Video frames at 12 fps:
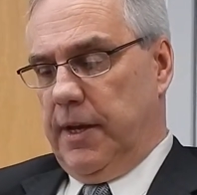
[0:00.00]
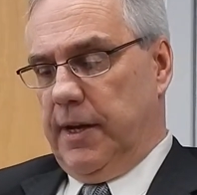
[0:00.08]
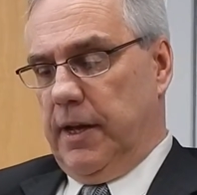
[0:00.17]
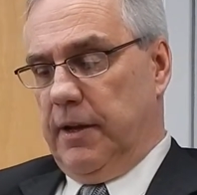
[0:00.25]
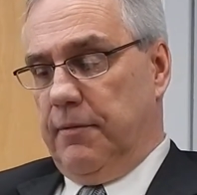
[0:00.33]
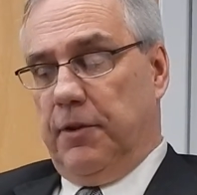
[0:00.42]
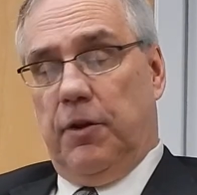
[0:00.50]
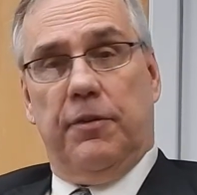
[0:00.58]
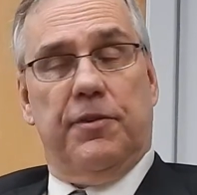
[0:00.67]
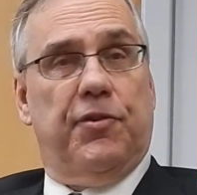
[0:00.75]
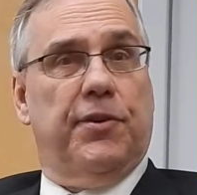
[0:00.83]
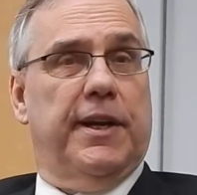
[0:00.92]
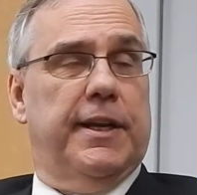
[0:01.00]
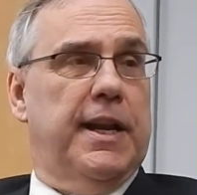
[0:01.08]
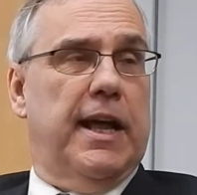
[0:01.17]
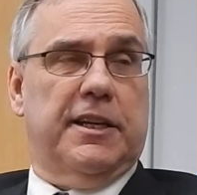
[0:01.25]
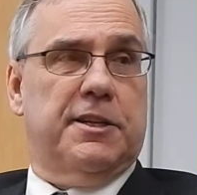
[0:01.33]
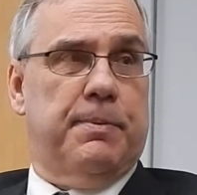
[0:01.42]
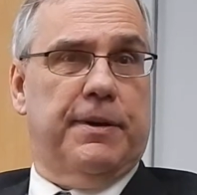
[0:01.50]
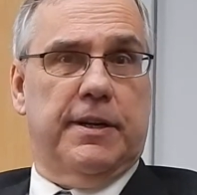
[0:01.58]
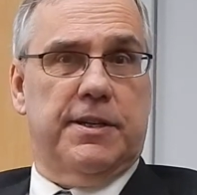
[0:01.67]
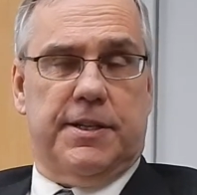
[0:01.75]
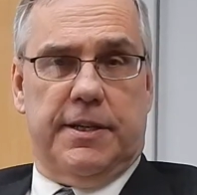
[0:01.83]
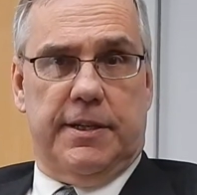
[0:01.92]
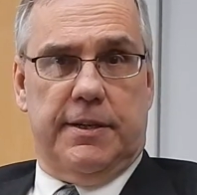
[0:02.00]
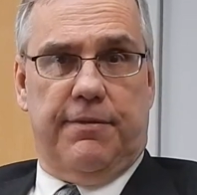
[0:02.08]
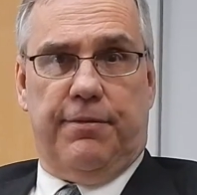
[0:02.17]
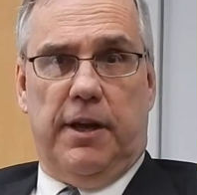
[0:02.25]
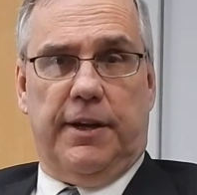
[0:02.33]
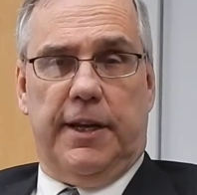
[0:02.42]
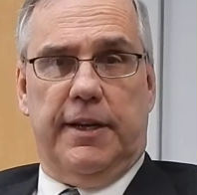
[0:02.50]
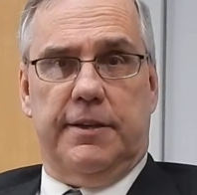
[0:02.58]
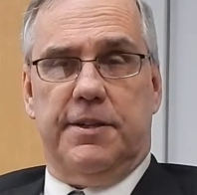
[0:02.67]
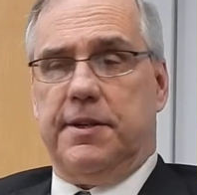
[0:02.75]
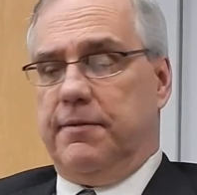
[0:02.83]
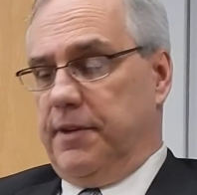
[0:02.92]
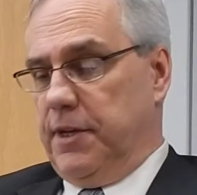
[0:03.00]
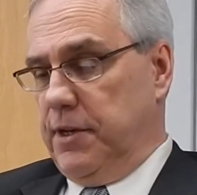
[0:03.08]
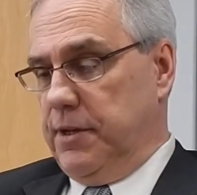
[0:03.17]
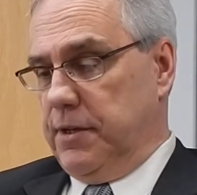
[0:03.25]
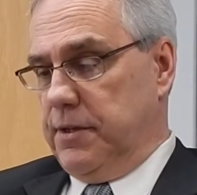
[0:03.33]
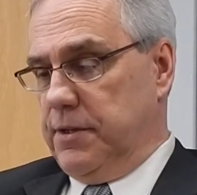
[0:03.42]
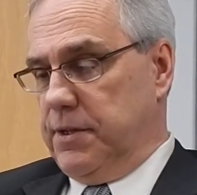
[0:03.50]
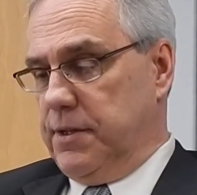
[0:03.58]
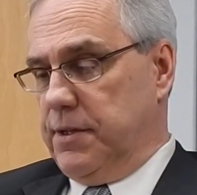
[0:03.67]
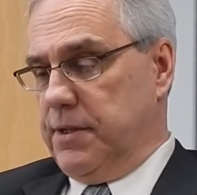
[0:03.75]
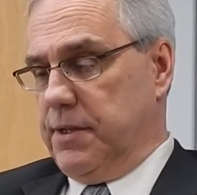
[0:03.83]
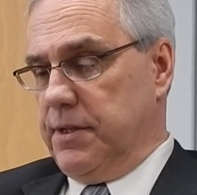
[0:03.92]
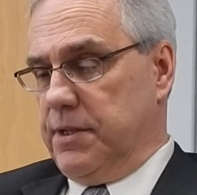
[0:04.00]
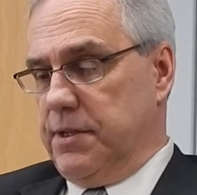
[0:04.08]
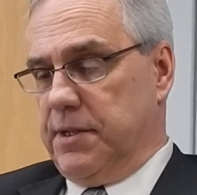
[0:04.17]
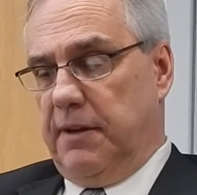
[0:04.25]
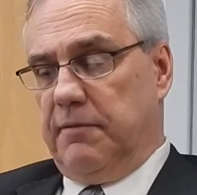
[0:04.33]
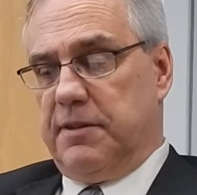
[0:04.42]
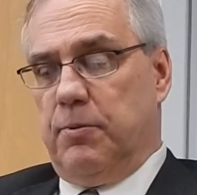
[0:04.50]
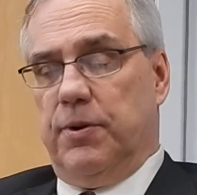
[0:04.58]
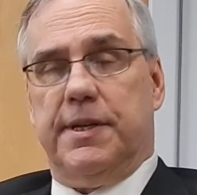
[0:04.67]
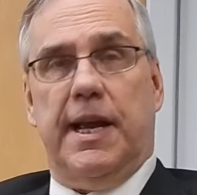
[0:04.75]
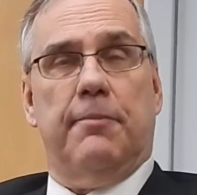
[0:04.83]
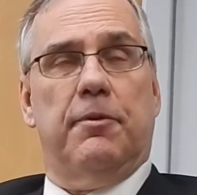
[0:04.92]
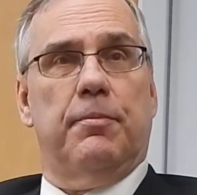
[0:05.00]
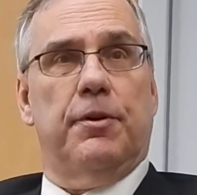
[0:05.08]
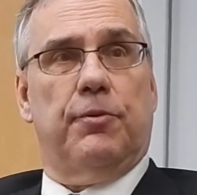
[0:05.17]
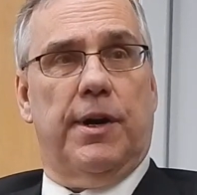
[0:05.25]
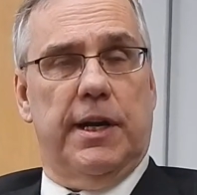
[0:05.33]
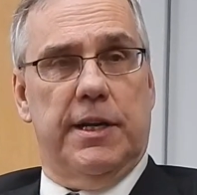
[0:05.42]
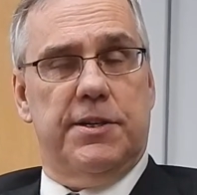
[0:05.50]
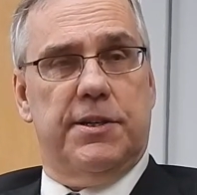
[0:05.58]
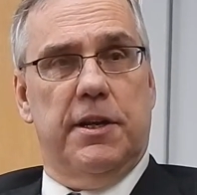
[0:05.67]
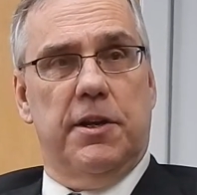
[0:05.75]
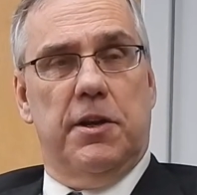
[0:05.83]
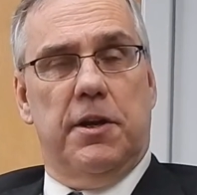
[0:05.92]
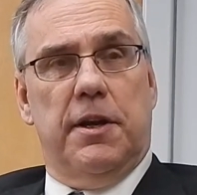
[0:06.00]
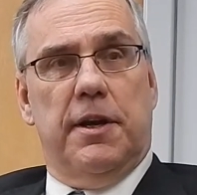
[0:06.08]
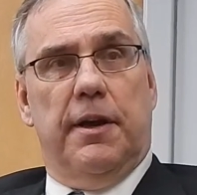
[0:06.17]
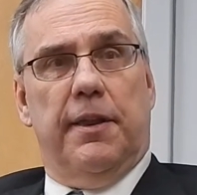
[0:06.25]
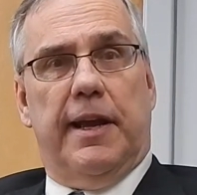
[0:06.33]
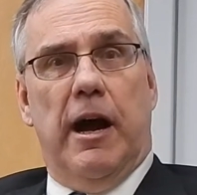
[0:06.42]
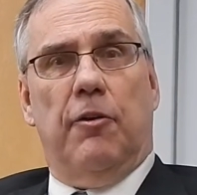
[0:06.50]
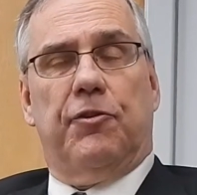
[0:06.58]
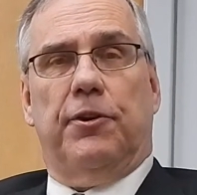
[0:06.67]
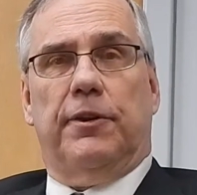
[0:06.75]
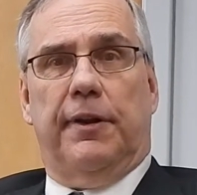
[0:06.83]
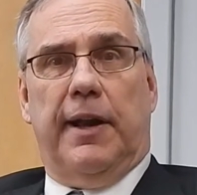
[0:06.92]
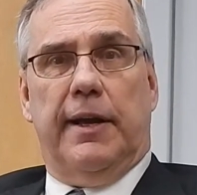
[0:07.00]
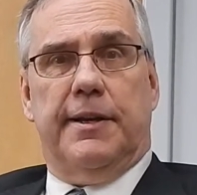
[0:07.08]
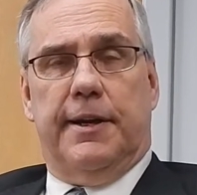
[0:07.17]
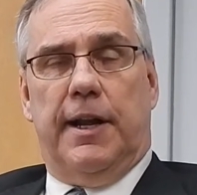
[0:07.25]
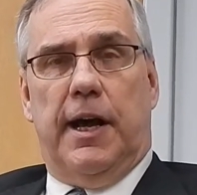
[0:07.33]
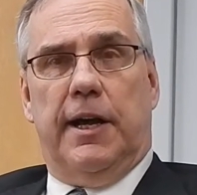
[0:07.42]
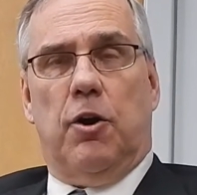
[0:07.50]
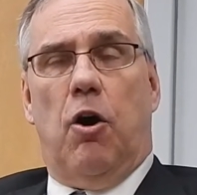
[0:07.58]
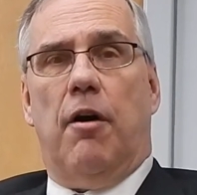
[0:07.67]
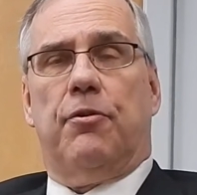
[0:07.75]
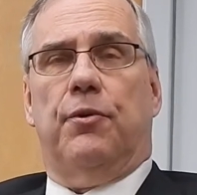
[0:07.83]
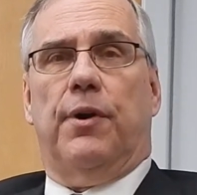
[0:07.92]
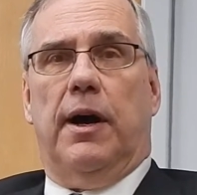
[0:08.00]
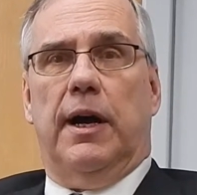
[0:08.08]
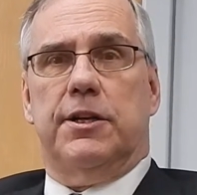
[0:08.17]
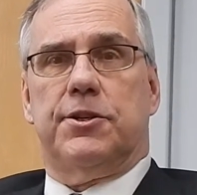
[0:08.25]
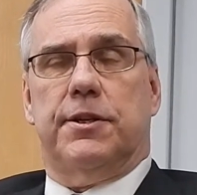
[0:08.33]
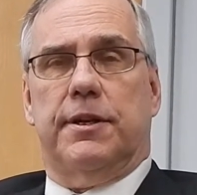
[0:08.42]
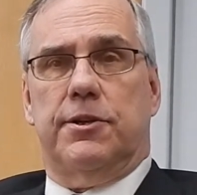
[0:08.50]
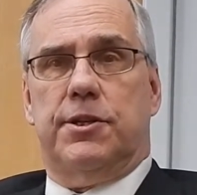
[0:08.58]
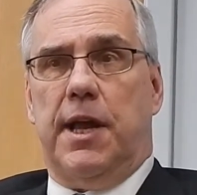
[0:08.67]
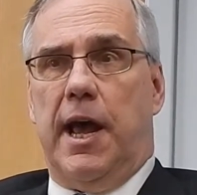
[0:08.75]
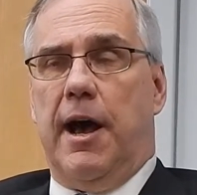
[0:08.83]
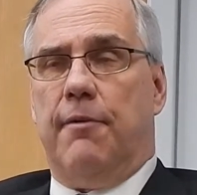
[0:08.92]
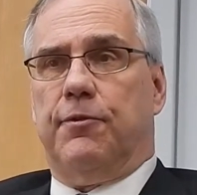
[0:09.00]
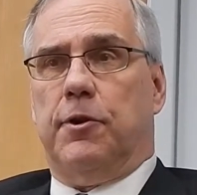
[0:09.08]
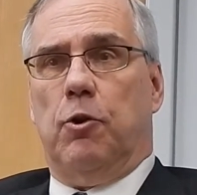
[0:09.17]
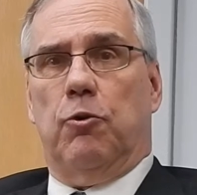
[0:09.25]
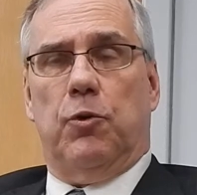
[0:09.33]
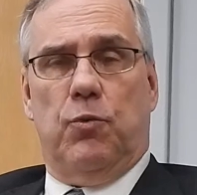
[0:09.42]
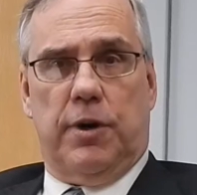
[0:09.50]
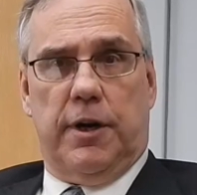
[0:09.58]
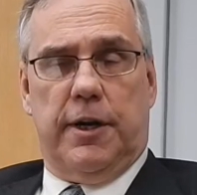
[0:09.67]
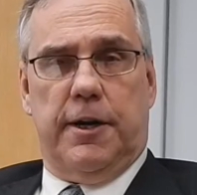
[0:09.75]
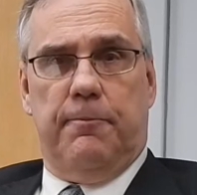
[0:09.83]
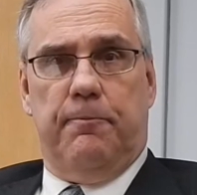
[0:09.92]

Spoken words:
Now, even though the city had not experienced any flooding in 70 years since the Stevens Point Dam had been raised, the council in '99 authorized city staff to go to work